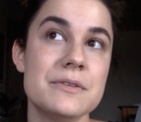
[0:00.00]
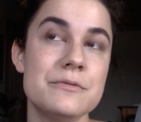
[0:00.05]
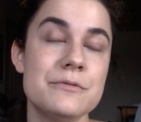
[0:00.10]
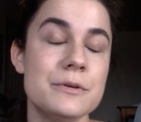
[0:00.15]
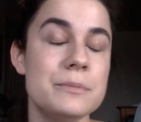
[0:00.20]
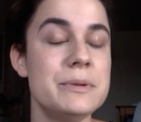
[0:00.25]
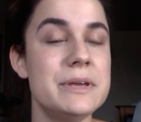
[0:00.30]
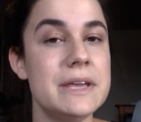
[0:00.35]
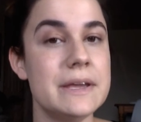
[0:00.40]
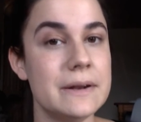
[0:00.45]
for
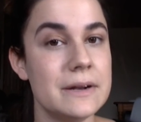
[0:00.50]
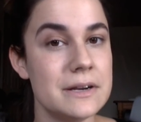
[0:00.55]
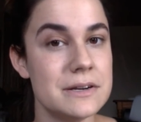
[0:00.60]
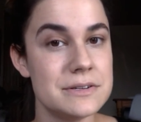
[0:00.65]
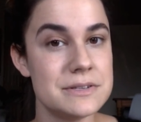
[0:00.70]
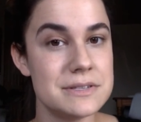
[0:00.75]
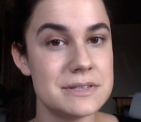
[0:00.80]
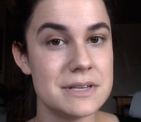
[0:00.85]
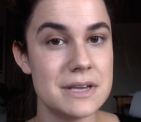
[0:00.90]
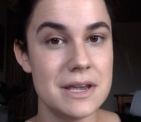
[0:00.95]

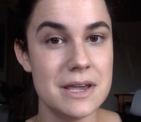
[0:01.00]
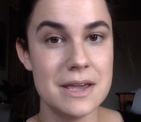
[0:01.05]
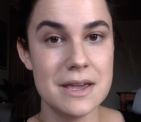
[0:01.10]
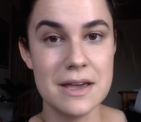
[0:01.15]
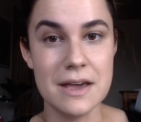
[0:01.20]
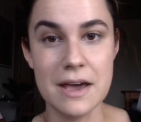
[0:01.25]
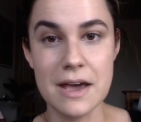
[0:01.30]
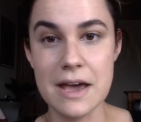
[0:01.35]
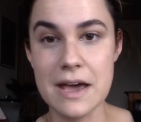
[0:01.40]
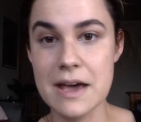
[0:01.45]
beginners.
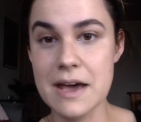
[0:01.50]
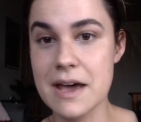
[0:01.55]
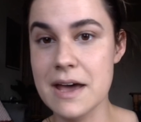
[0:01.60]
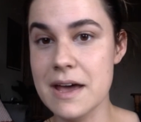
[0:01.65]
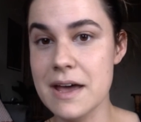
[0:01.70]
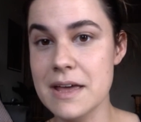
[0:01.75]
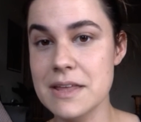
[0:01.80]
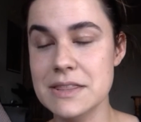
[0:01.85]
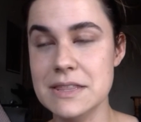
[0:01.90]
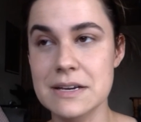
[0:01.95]

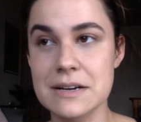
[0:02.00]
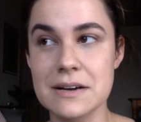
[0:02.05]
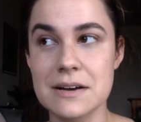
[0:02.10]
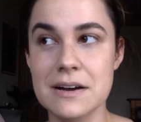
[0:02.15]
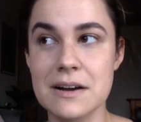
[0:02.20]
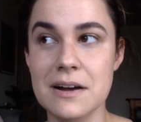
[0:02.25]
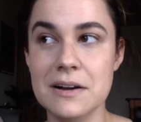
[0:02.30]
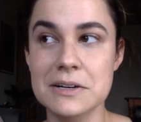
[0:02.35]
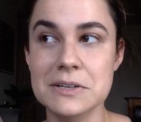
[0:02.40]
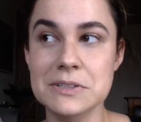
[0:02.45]

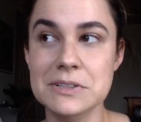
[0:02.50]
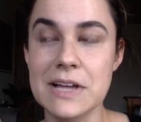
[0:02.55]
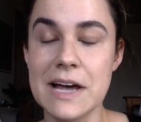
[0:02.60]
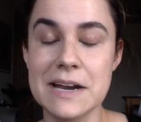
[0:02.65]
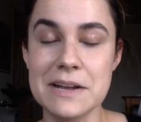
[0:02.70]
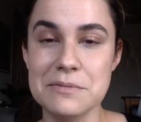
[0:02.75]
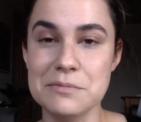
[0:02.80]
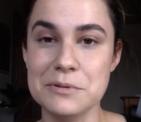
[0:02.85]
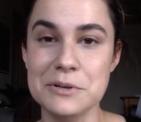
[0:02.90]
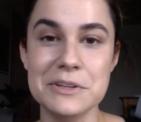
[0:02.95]
There are a
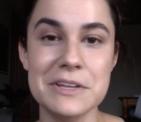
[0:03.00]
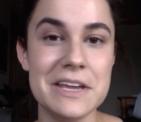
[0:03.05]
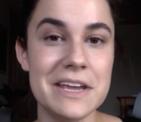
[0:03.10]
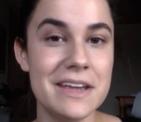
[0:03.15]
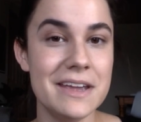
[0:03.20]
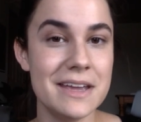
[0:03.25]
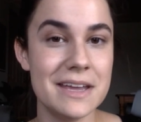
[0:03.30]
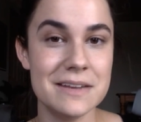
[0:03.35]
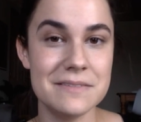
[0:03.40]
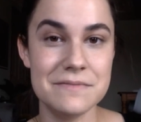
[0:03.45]
lot of
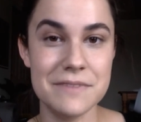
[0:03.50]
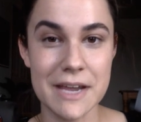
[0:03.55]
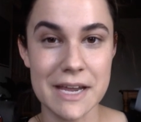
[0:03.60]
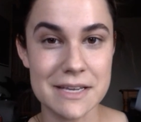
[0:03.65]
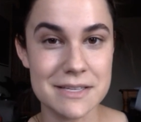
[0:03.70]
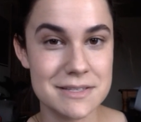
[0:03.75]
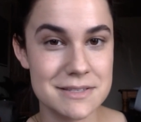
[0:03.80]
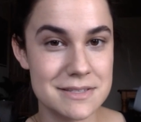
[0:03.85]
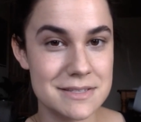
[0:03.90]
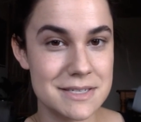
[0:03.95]
really
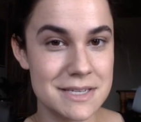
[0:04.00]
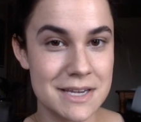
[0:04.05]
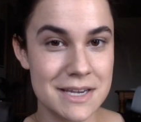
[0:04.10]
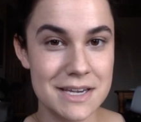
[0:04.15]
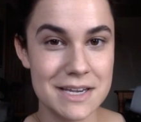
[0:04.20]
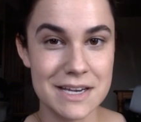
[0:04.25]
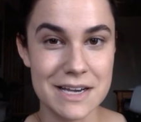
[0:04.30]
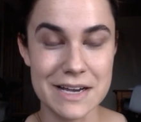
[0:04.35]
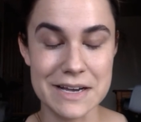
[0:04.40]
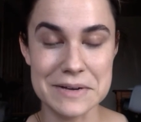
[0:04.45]
advanced,
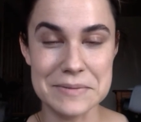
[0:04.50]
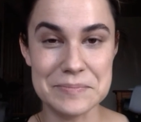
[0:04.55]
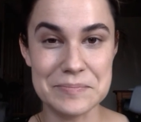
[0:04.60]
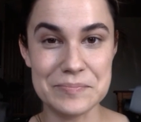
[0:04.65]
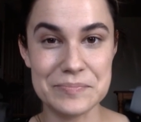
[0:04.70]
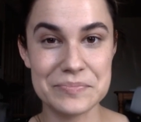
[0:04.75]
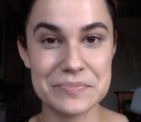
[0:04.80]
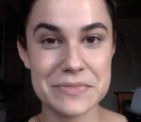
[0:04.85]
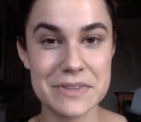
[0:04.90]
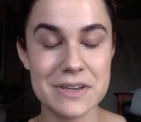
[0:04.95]

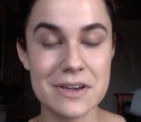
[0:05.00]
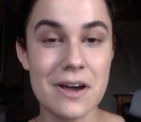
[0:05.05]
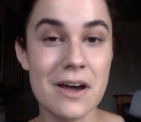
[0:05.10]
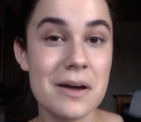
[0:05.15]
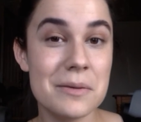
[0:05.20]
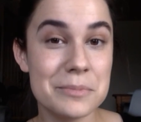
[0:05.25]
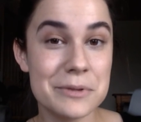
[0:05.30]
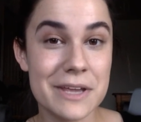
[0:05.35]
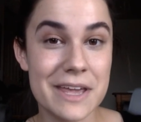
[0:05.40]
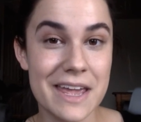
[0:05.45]

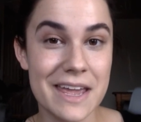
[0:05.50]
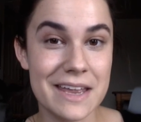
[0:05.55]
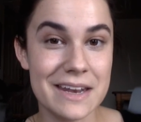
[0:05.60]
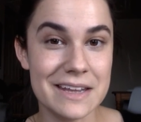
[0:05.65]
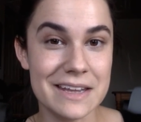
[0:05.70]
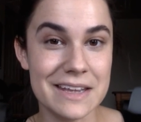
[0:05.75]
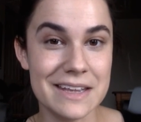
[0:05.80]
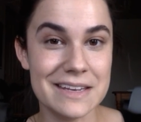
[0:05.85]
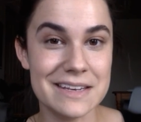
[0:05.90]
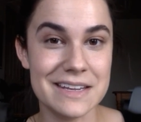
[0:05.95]

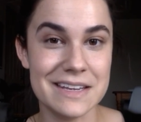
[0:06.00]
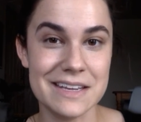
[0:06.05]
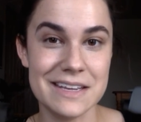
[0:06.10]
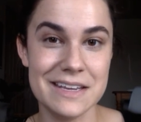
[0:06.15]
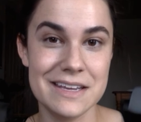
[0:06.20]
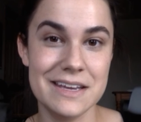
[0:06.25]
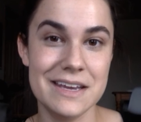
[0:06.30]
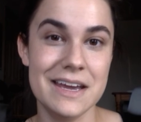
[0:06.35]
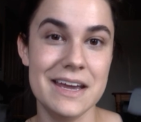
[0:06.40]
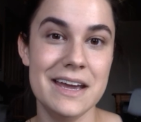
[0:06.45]
complicated
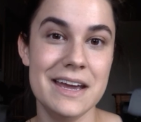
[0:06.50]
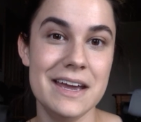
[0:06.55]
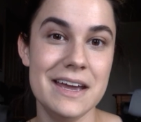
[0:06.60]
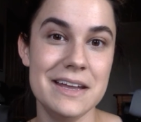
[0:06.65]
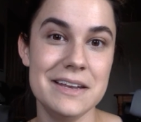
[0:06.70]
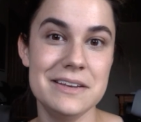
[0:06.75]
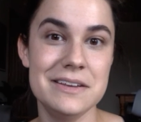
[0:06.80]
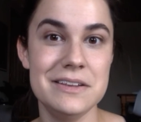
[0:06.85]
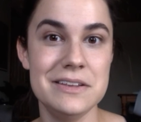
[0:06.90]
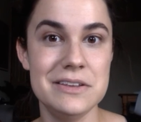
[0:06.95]

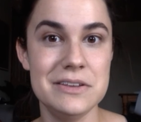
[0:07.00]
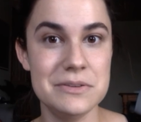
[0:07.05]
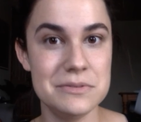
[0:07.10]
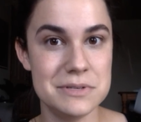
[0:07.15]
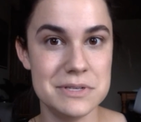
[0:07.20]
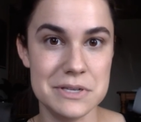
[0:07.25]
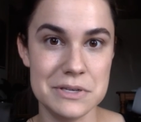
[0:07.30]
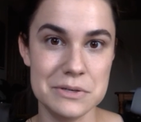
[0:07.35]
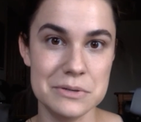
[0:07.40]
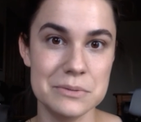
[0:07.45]

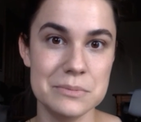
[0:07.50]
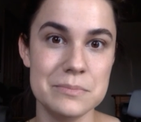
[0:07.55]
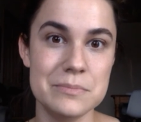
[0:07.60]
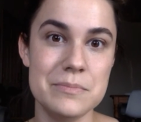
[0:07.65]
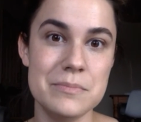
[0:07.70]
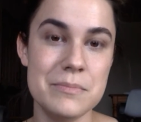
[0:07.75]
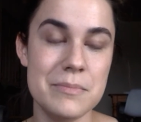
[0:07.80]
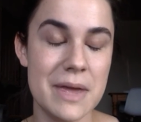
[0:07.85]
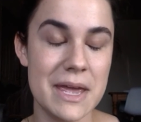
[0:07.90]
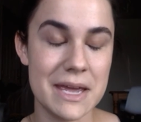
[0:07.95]
YouTube
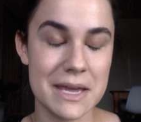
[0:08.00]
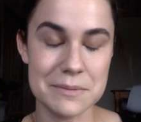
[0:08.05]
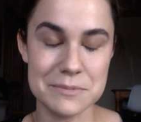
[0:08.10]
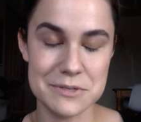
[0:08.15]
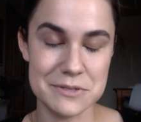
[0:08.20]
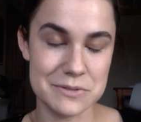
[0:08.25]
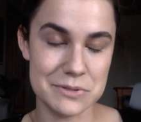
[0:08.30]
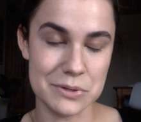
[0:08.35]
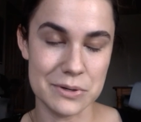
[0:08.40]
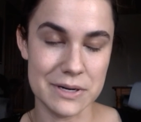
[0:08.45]
makeup
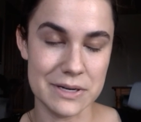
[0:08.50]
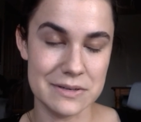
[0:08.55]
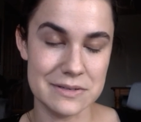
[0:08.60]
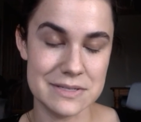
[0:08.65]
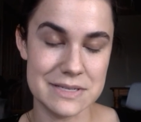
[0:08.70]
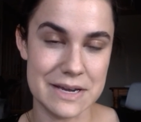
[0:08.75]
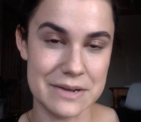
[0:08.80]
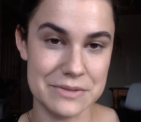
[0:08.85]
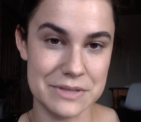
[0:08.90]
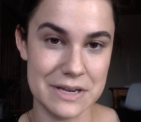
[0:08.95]

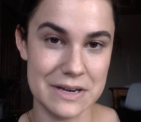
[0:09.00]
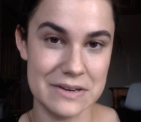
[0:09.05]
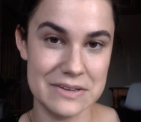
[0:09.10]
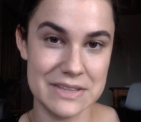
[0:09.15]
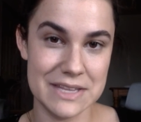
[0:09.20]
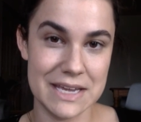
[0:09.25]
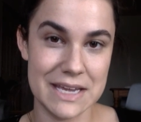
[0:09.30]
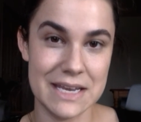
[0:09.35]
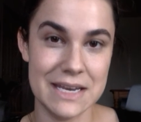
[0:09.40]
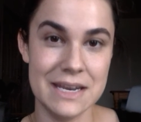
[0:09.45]
tutorials out there
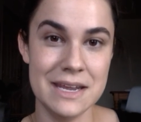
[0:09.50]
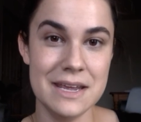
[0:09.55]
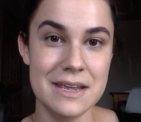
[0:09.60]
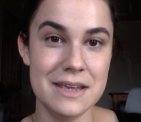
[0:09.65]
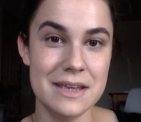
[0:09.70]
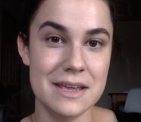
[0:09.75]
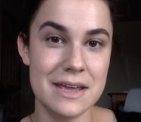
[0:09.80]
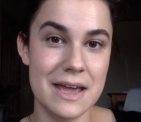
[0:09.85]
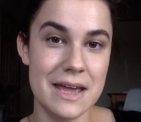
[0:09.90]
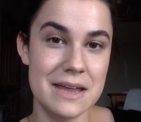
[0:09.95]
that
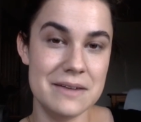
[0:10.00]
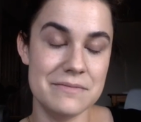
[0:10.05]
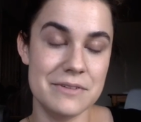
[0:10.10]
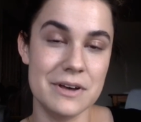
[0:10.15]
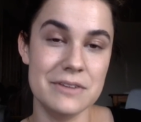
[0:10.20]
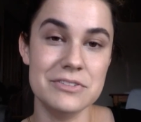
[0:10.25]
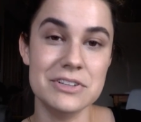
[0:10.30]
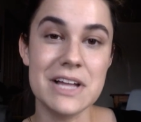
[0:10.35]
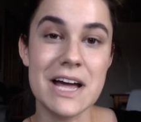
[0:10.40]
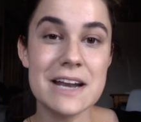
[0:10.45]

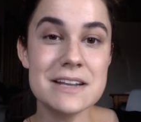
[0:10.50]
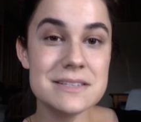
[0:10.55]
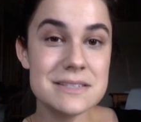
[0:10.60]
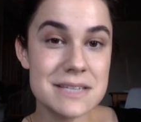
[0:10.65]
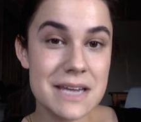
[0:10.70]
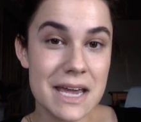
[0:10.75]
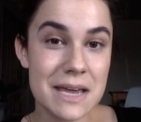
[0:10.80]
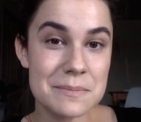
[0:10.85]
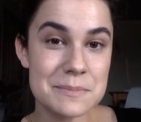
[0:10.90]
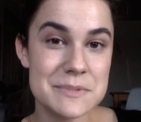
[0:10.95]
involve a lot of
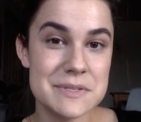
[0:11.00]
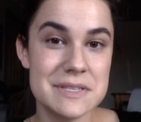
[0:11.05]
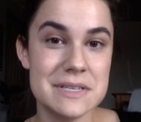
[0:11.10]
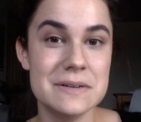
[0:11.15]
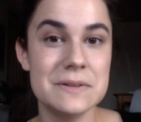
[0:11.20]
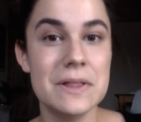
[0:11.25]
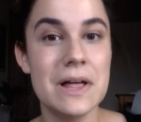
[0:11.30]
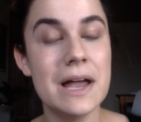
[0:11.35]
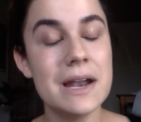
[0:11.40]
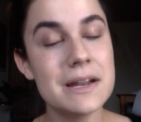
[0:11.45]
steps and
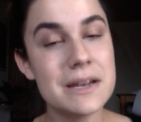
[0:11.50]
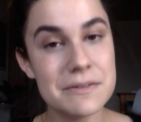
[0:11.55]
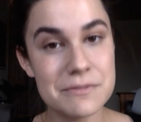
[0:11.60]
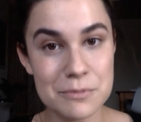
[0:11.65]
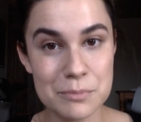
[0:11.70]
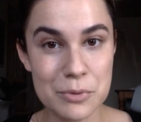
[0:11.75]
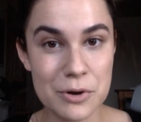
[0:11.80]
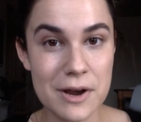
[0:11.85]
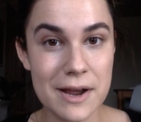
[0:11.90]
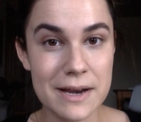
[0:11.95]
a lot of
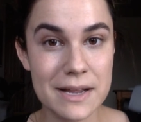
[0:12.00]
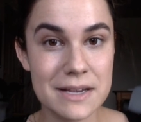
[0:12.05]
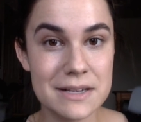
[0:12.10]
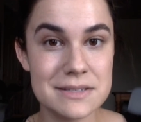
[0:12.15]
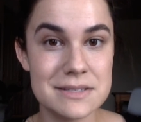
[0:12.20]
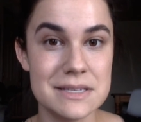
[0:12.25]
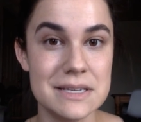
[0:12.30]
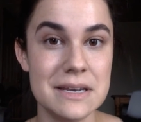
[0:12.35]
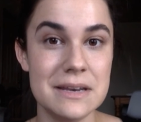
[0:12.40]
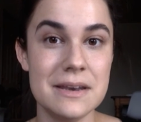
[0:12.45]
different
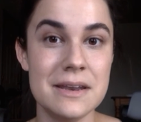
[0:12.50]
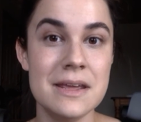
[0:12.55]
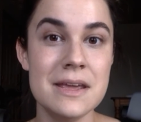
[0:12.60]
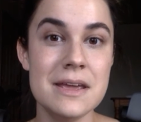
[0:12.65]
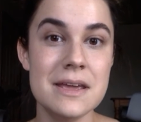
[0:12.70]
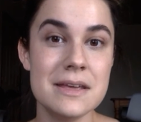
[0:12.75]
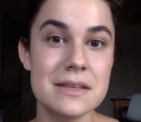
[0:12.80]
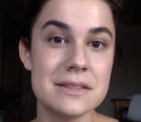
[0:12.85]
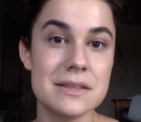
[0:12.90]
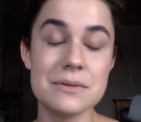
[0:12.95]
products, and
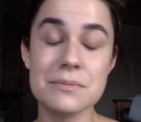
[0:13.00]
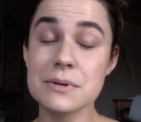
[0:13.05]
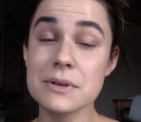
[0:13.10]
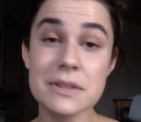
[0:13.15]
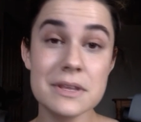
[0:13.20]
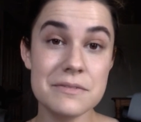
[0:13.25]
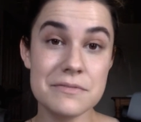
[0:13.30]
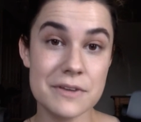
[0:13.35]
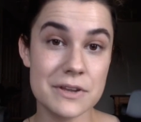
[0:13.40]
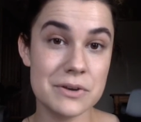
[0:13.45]
they're
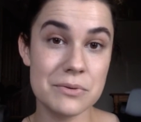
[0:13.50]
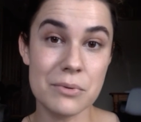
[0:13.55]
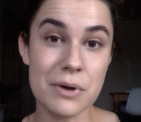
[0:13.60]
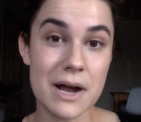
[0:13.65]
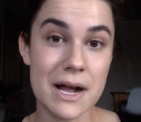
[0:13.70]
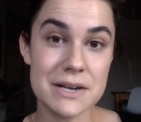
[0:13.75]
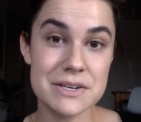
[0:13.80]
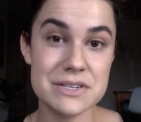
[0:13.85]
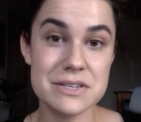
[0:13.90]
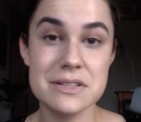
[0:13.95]
really fun to
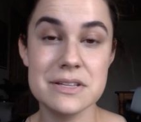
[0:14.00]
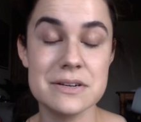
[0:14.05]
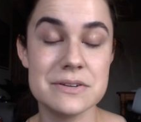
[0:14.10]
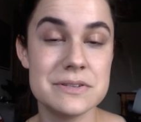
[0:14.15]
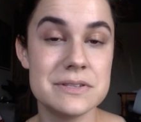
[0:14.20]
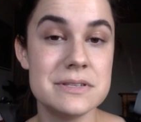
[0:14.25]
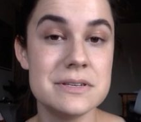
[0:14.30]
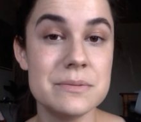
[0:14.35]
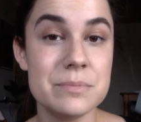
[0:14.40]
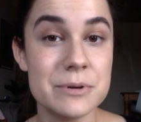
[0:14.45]
watch and they're
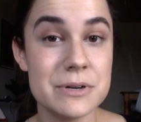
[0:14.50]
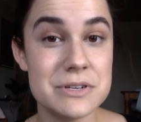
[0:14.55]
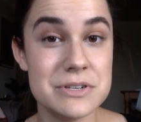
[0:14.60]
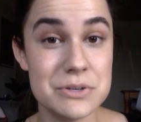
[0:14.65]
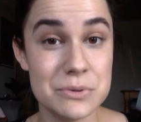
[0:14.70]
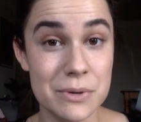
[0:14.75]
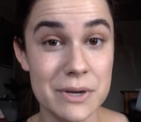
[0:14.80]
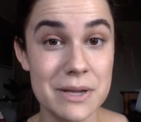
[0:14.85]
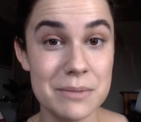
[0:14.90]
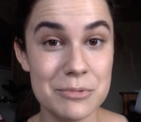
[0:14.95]
super
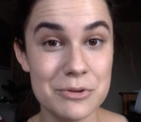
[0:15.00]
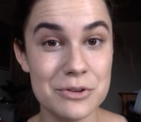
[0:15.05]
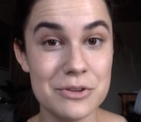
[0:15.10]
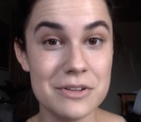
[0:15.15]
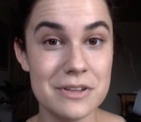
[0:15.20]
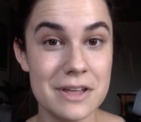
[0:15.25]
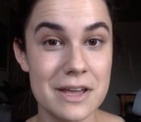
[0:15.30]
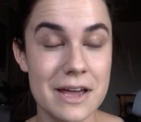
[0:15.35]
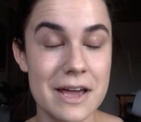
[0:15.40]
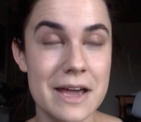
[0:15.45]

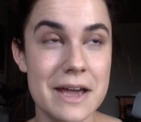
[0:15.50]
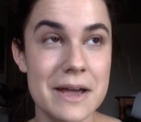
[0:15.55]
enjoyable.